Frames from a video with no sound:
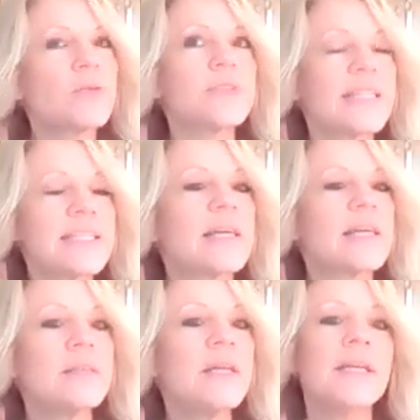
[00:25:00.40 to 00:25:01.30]
no, that's
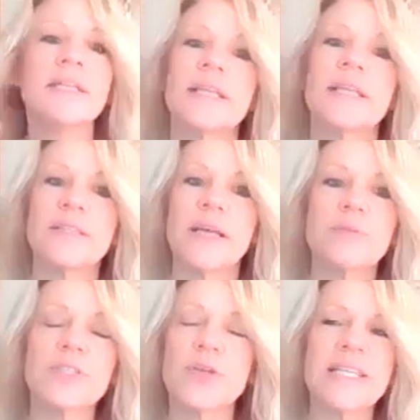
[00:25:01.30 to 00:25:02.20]
it. I
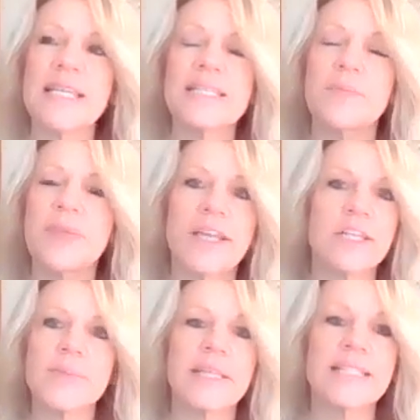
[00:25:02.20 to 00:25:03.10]
was going to say something
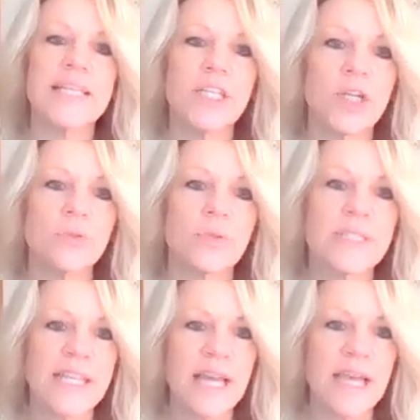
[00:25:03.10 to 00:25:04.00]
else, but they said, no,
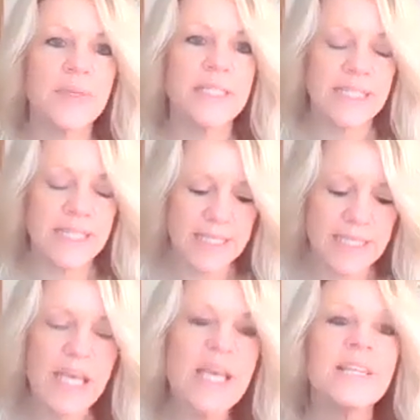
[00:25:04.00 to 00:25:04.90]
don't say that because it
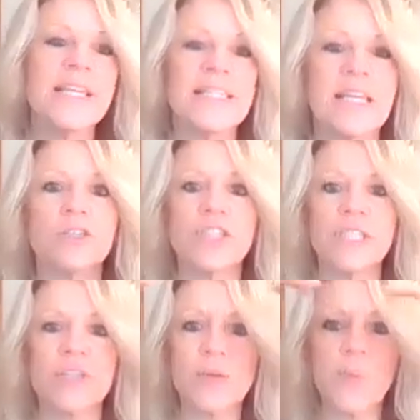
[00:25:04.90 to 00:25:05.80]
is, these
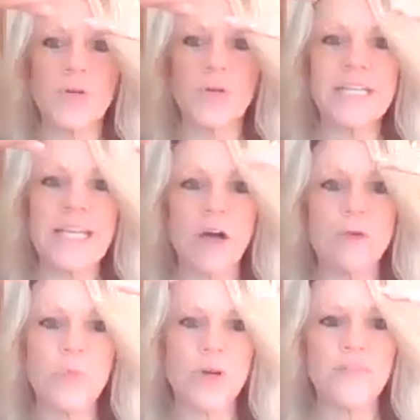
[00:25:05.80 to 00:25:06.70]
energies are supporting
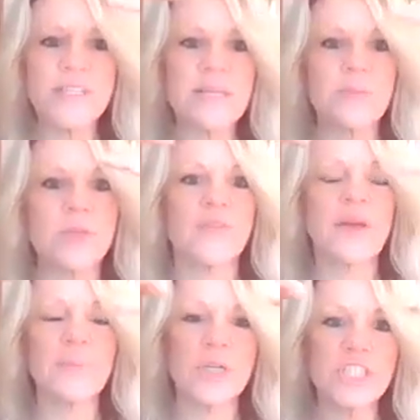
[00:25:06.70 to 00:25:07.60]
now more of a similar
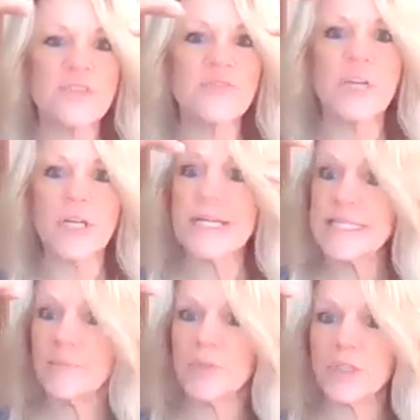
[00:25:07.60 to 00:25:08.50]
vibration, very
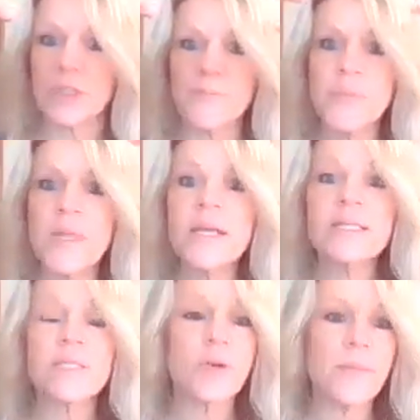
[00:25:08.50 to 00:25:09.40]
similar.
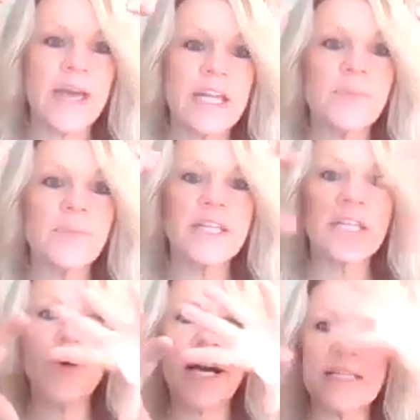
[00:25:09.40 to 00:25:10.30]
So
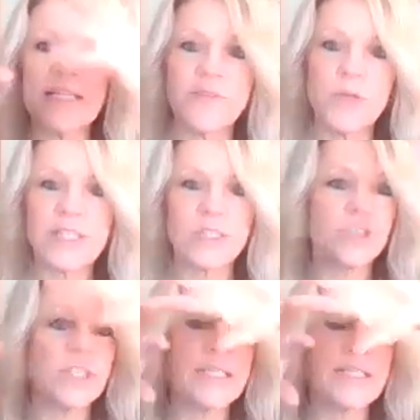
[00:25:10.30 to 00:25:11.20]
compatibility wise, if you guys
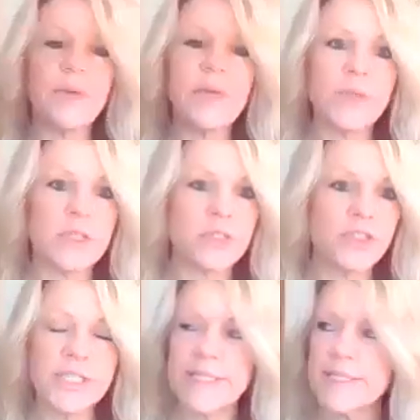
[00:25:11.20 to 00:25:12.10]
are just, if people are
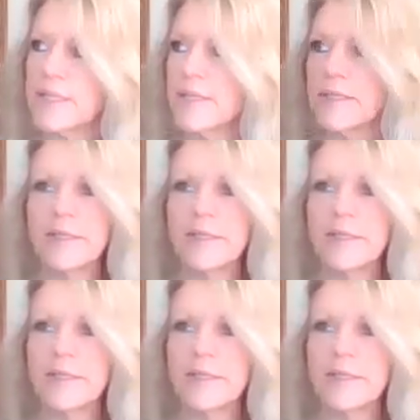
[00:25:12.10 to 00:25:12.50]
just